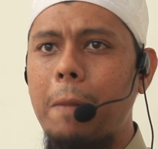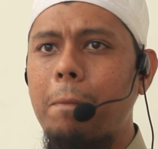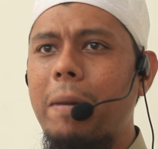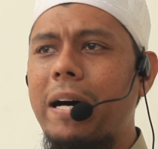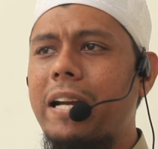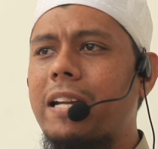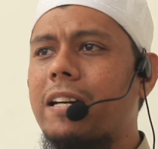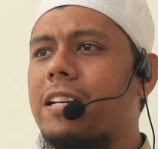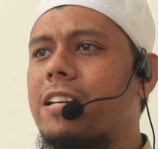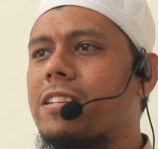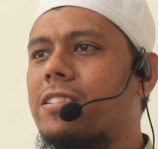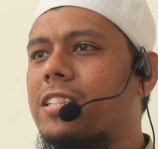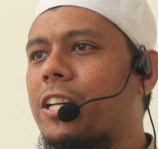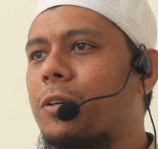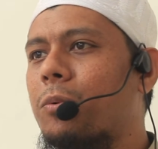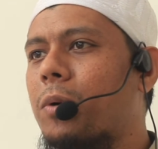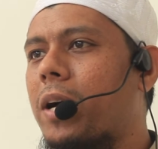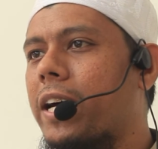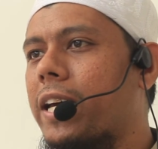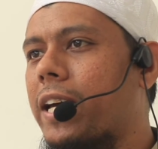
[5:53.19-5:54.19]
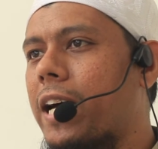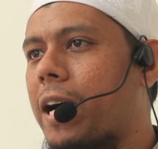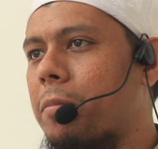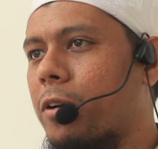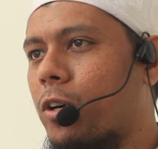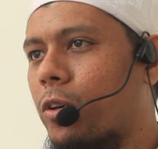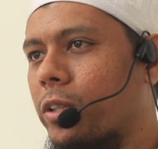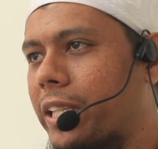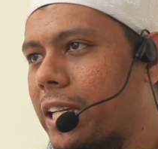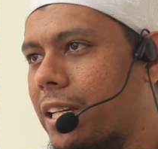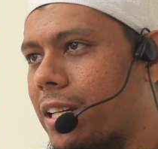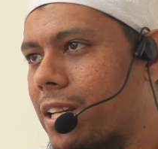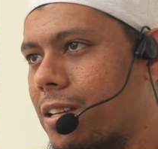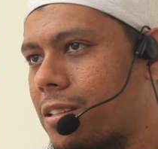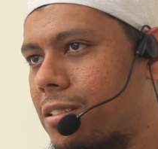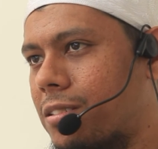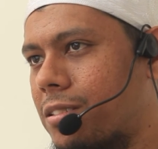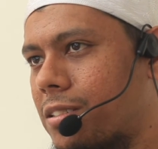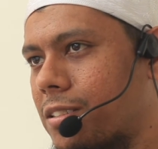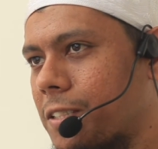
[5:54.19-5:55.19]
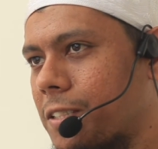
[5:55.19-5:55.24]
But the reason why I am quoting this,